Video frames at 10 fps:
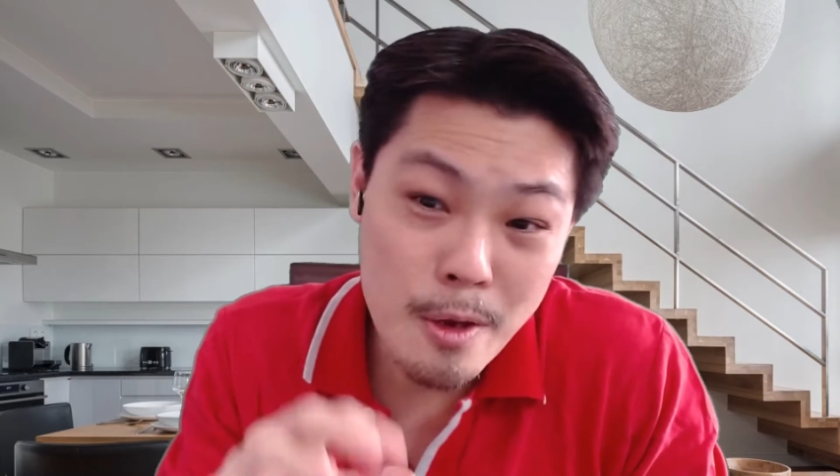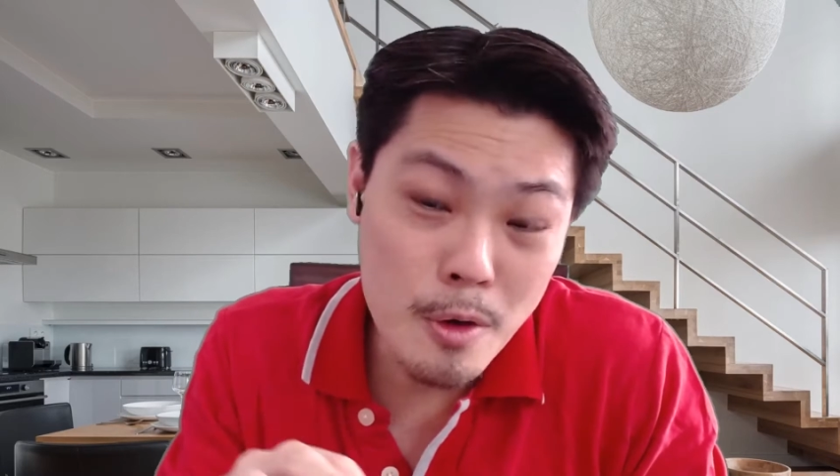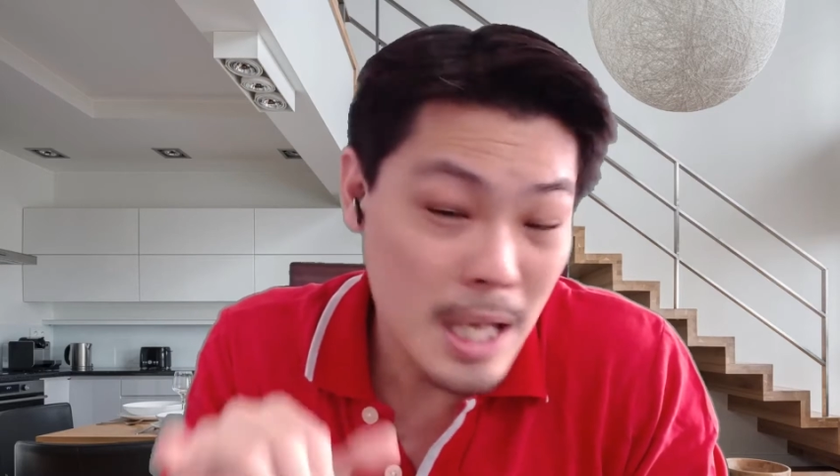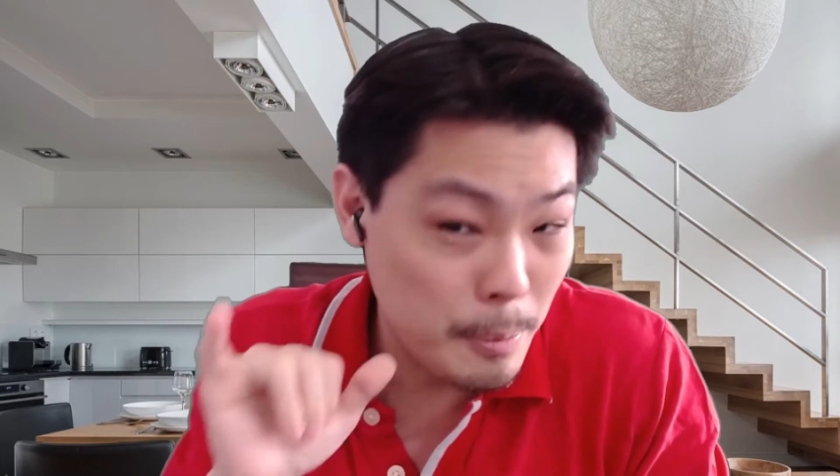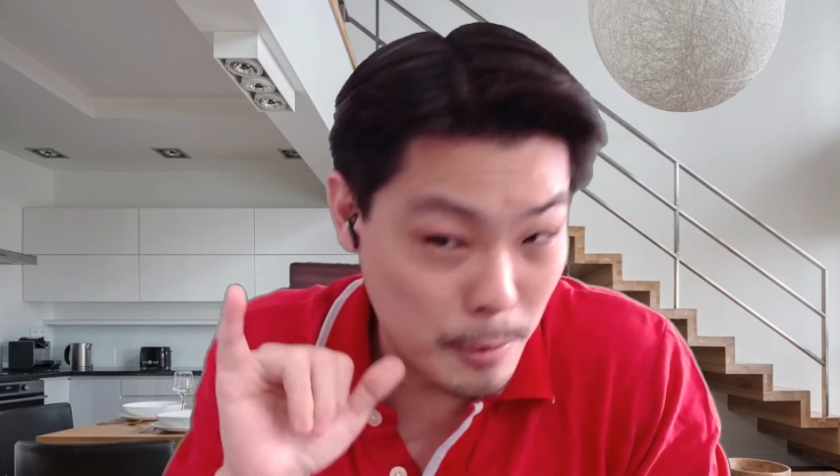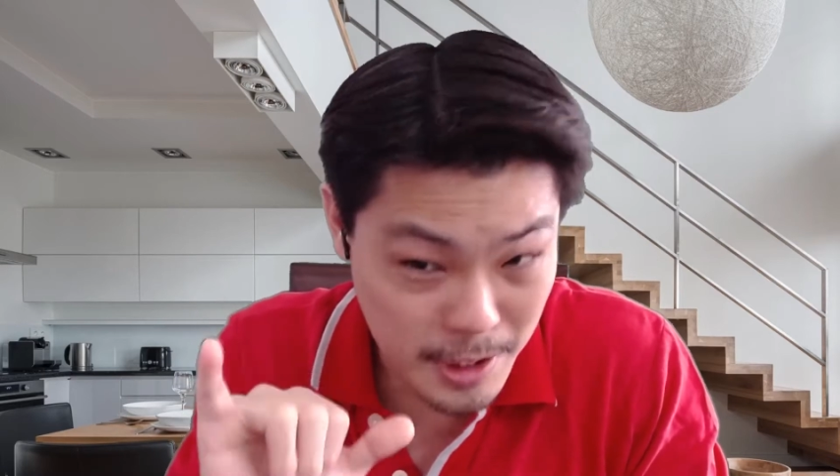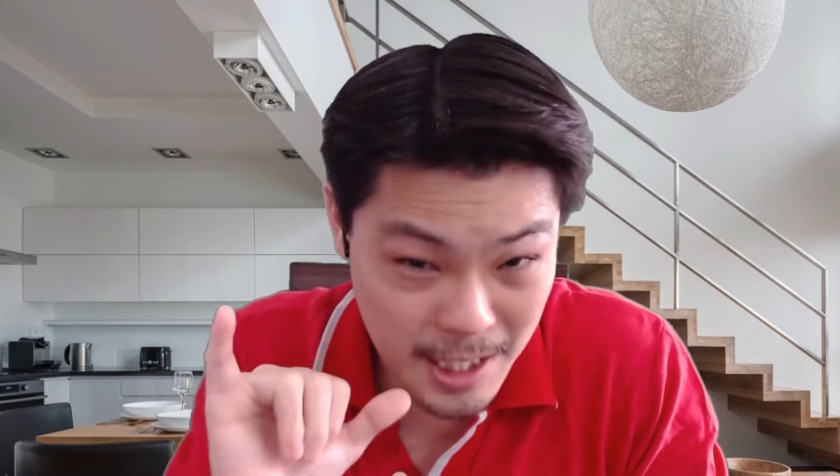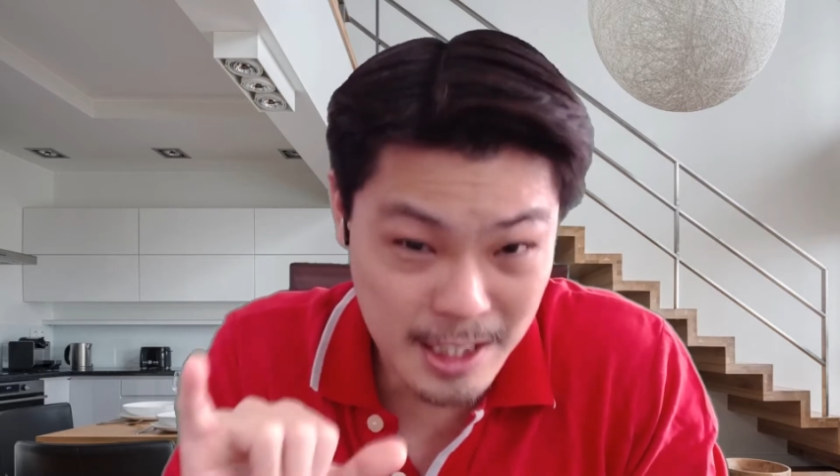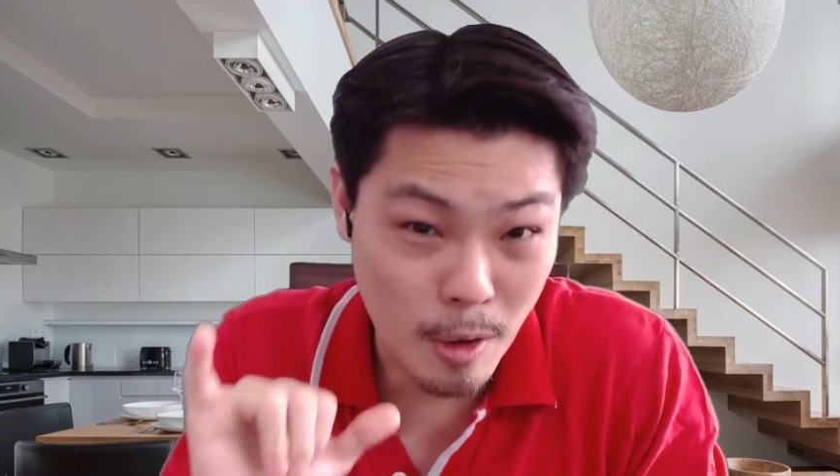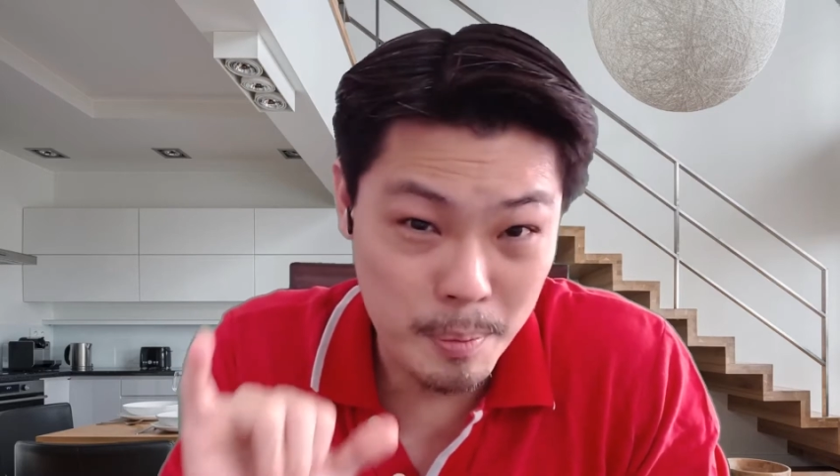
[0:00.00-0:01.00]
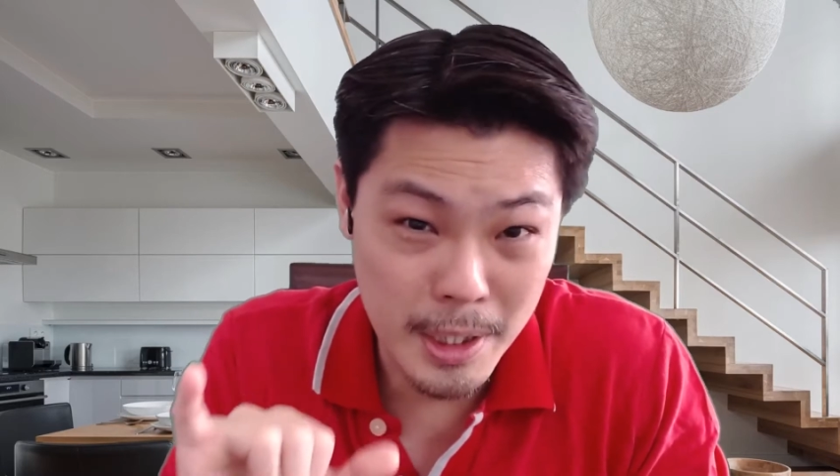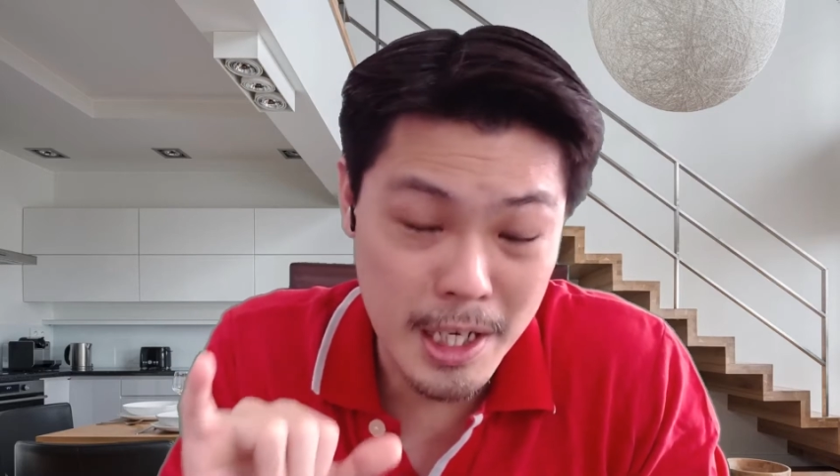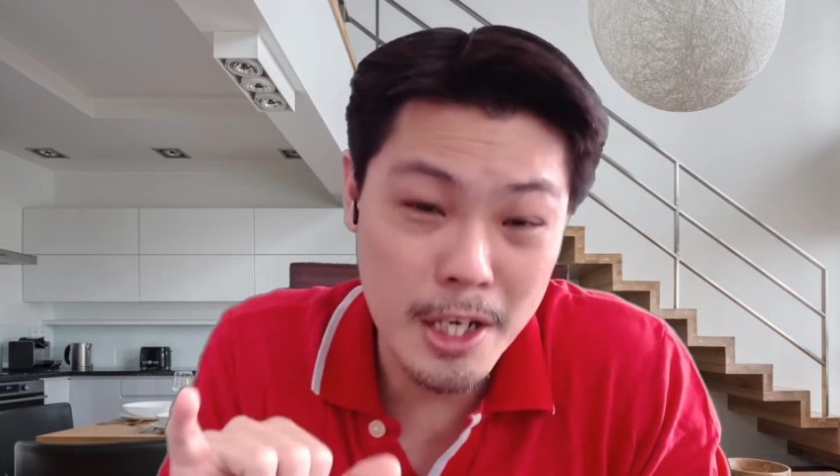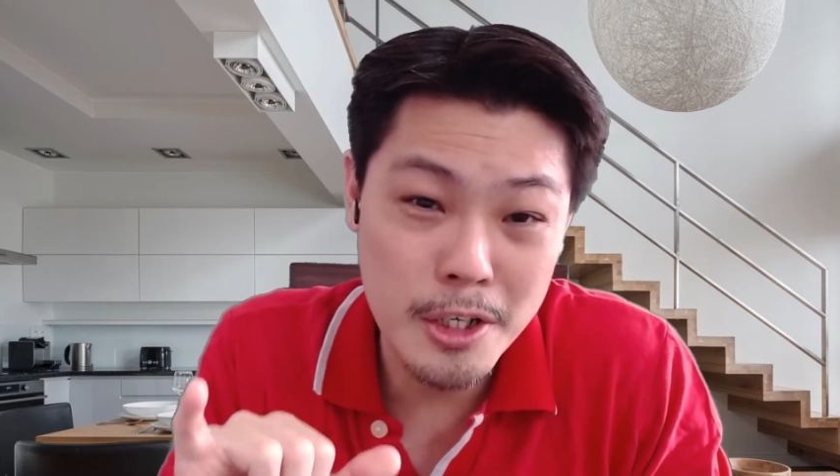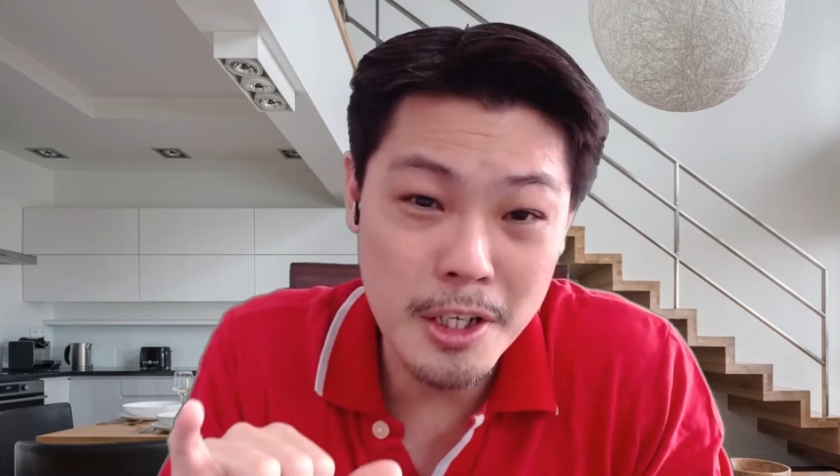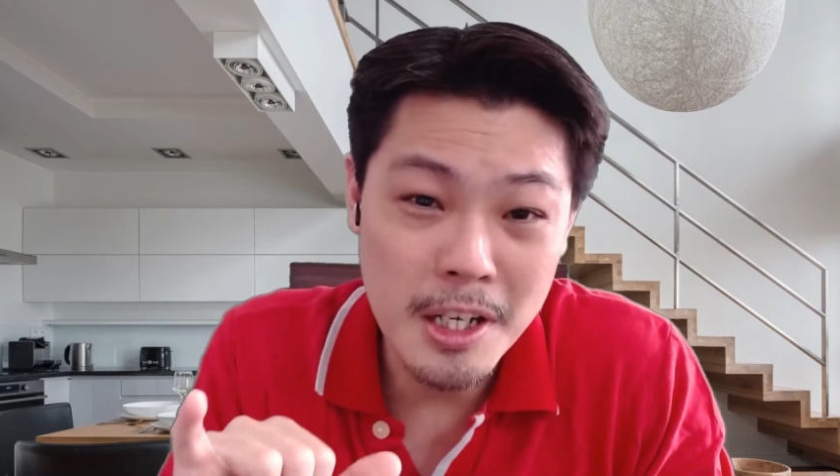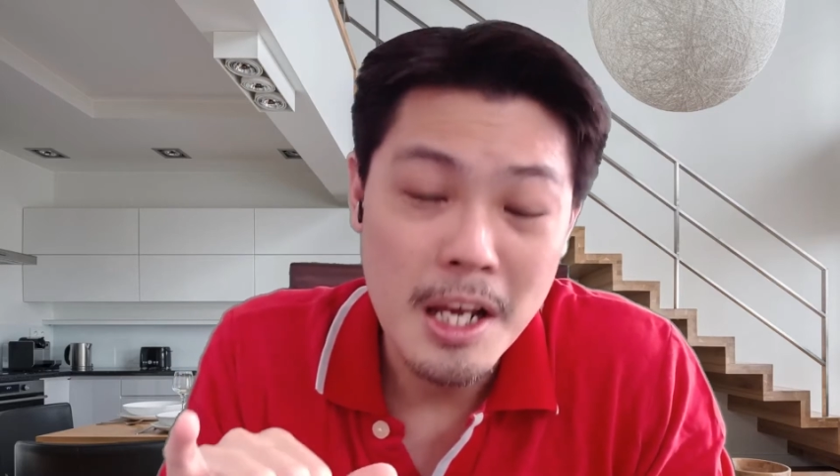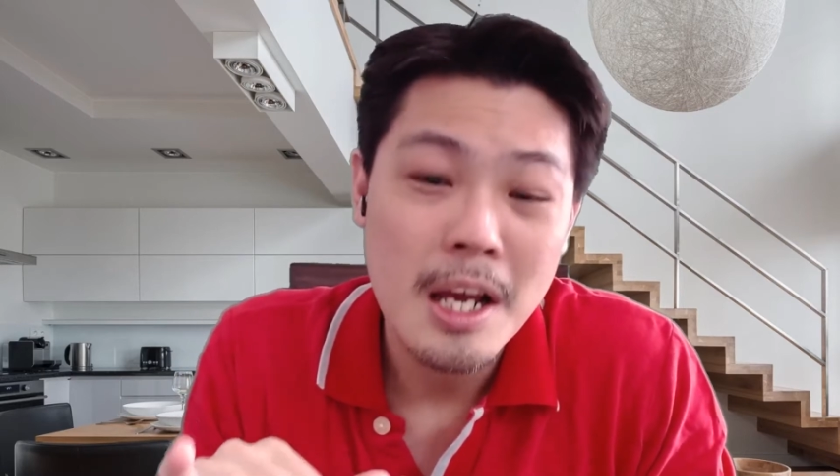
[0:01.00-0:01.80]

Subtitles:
use up to 6 complications.